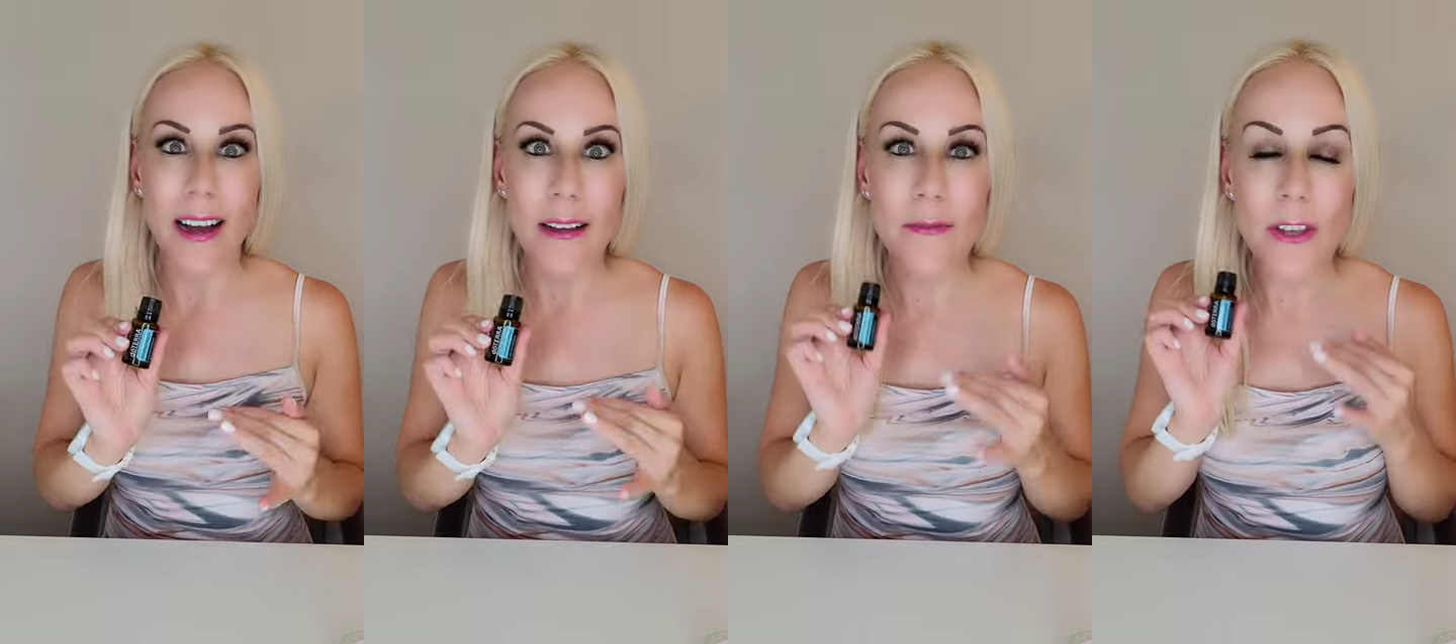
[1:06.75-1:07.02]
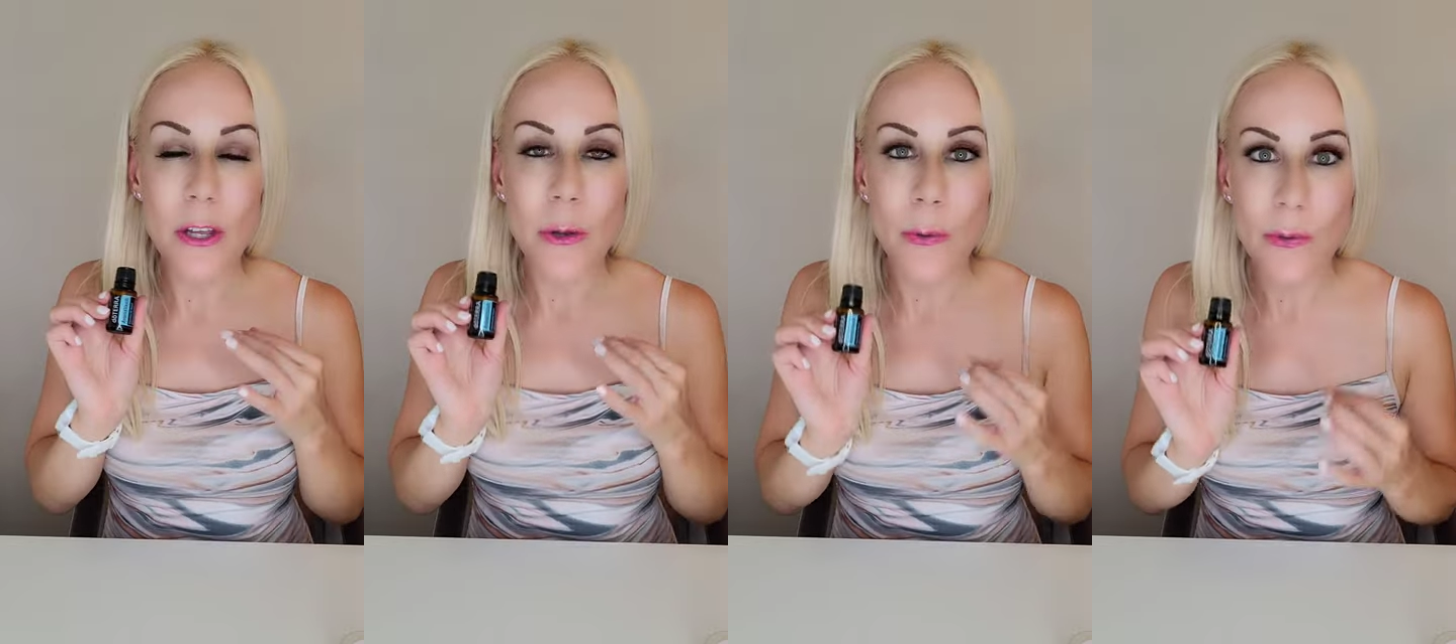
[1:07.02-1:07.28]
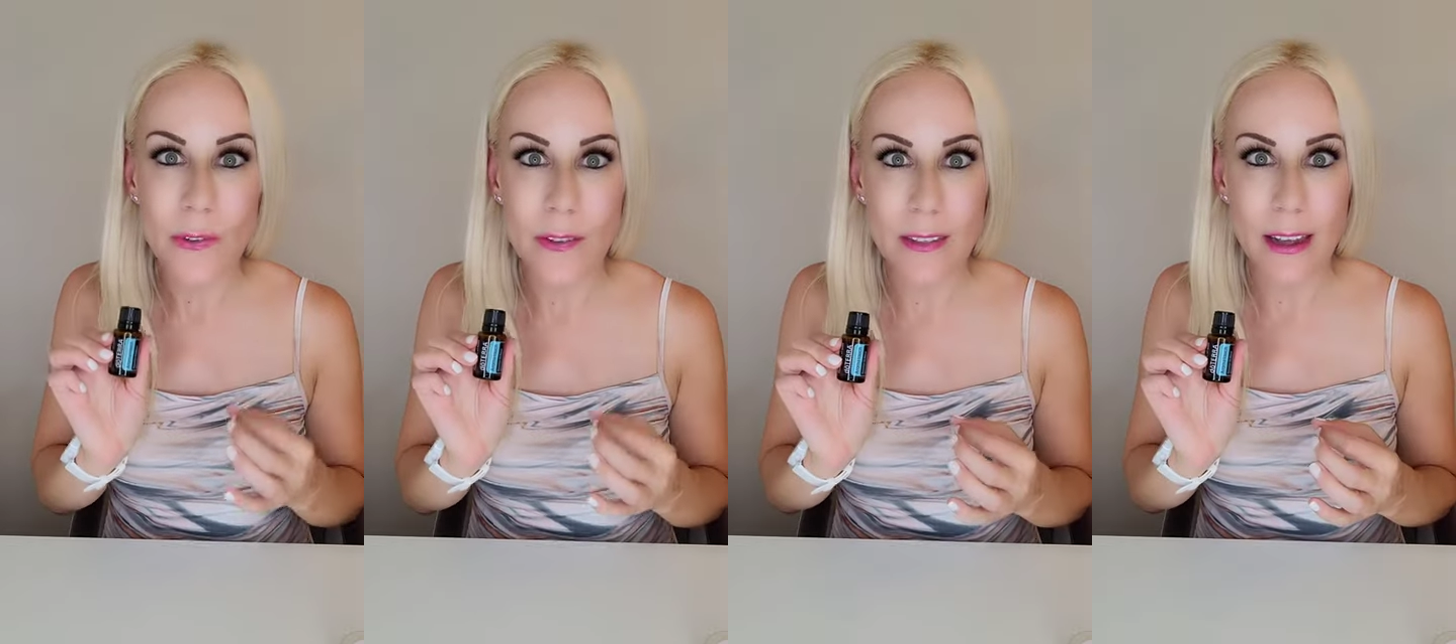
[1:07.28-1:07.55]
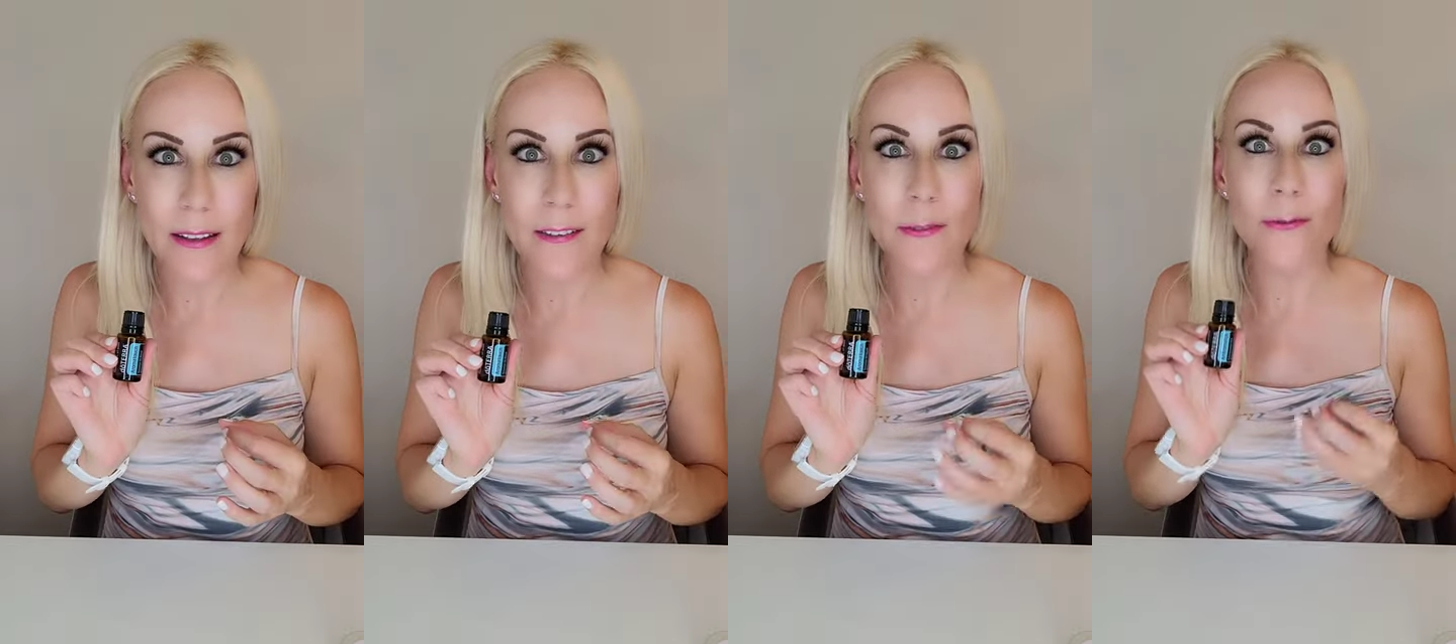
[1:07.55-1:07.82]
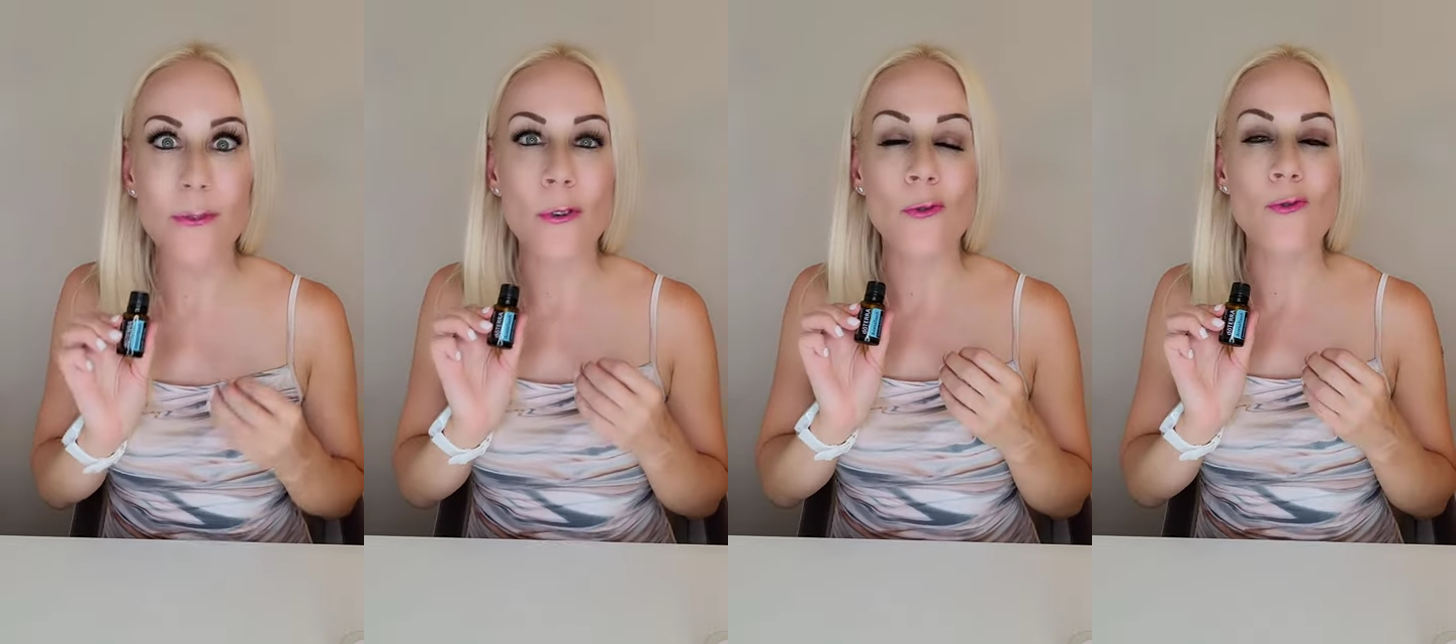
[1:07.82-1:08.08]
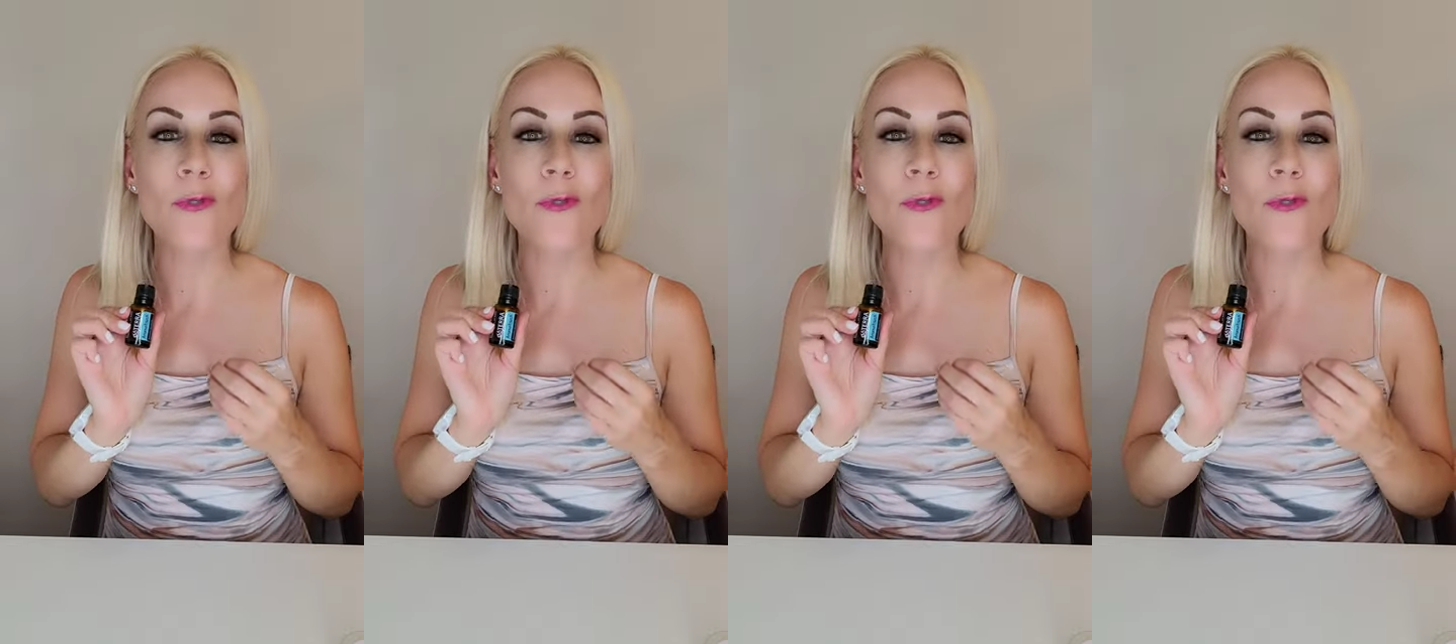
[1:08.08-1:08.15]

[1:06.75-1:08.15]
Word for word: I've used this for